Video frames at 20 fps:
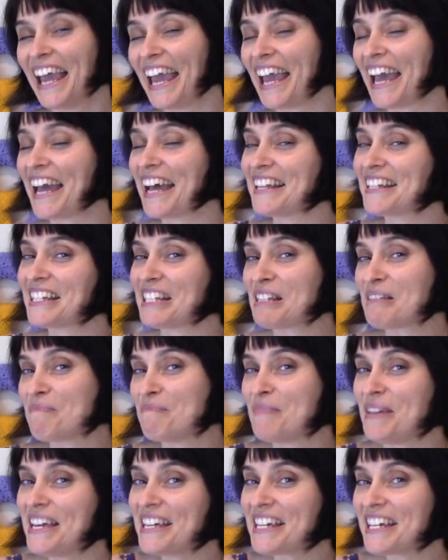And
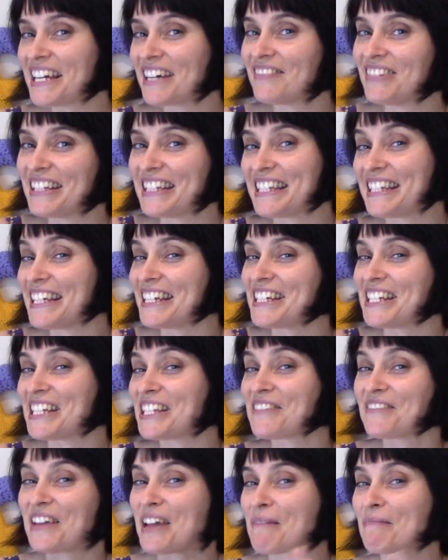speaking of
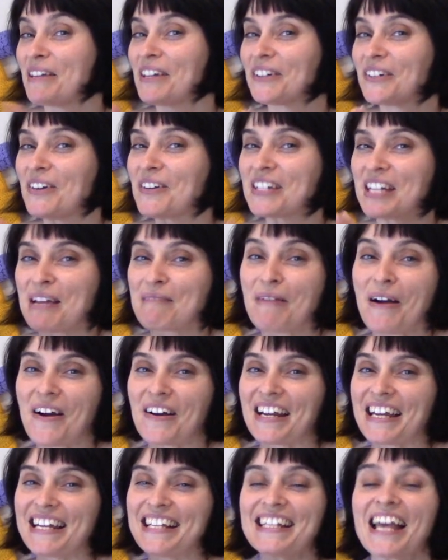Institches family crochet
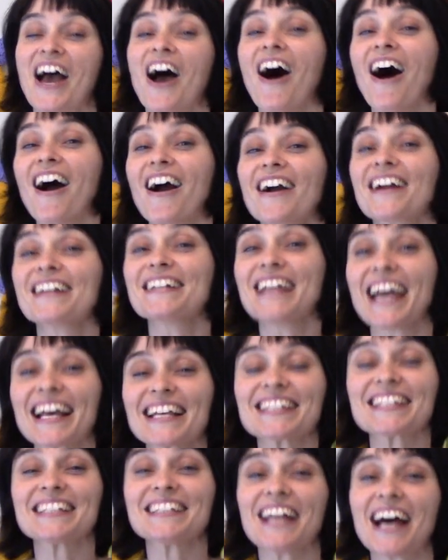parties, our
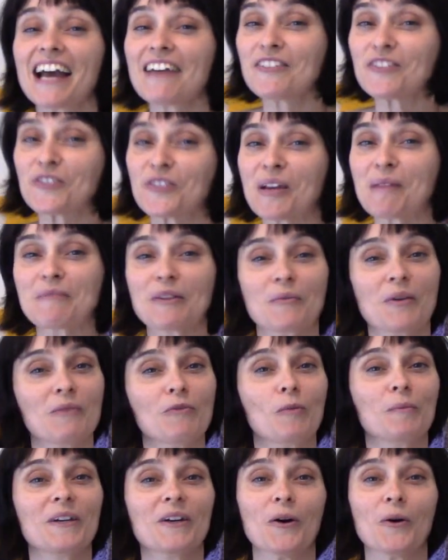next live stream that we
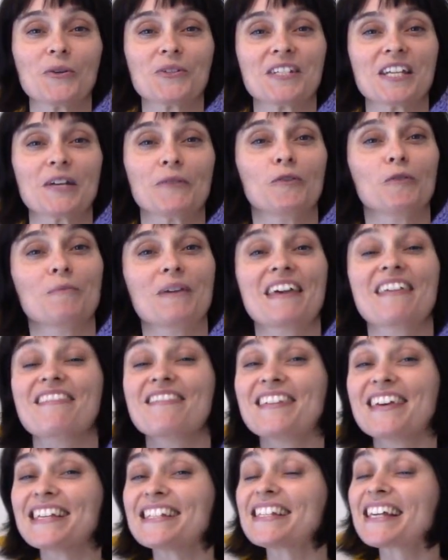will be hosting will be
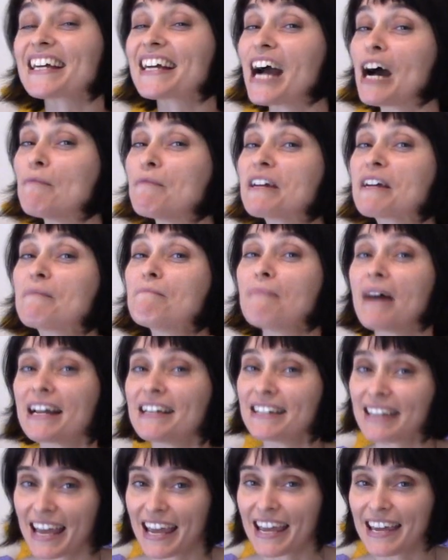this coming
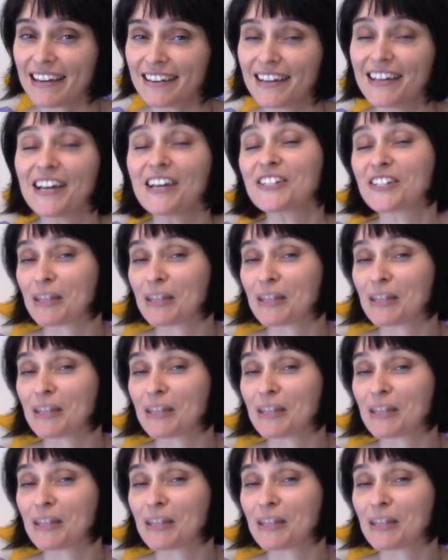Monday,